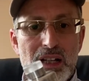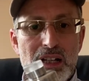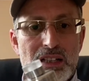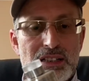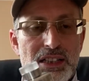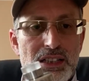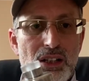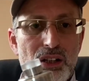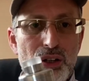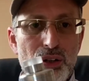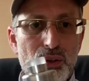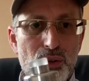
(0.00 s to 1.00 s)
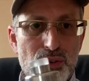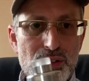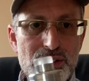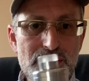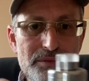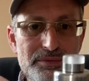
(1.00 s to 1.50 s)
see the
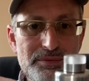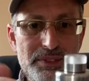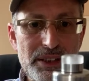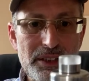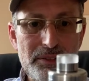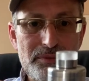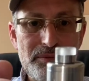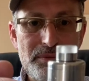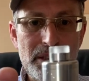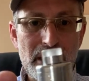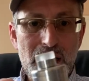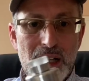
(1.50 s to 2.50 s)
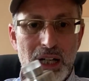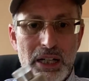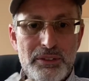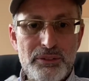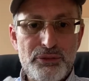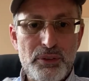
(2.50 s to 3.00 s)
holes yeah now
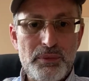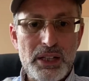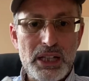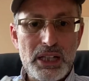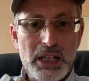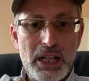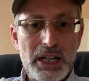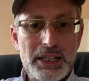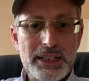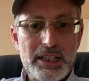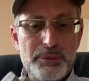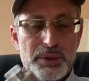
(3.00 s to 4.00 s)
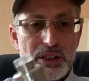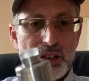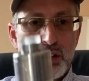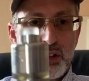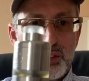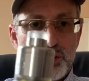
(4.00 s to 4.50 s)
for me I keep it
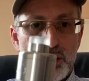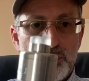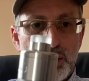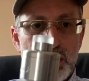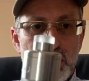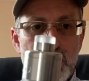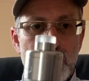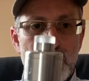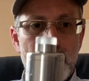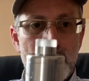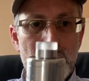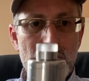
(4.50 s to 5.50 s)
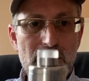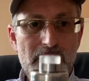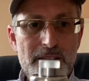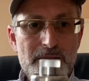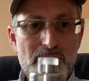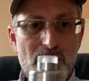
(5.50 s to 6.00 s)
on the middle hole
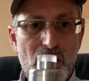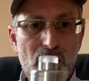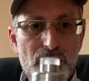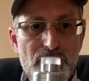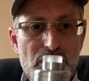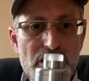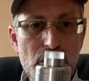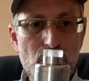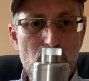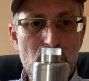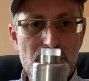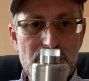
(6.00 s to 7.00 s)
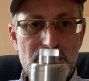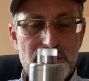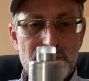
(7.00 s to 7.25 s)
of the single ones